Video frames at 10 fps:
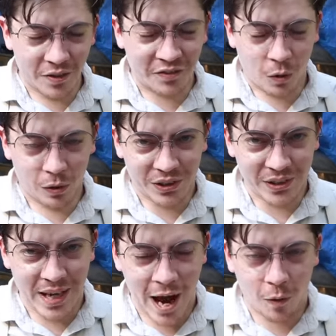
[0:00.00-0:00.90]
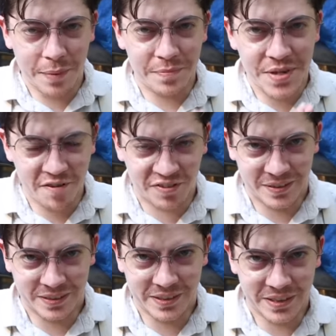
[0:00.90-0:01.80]
And of course, how I'm
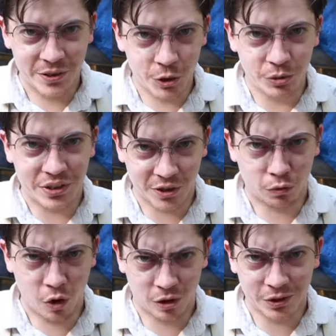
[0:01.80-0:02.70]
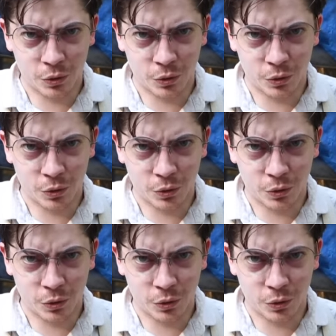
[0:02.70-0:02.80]
definitely using the wrong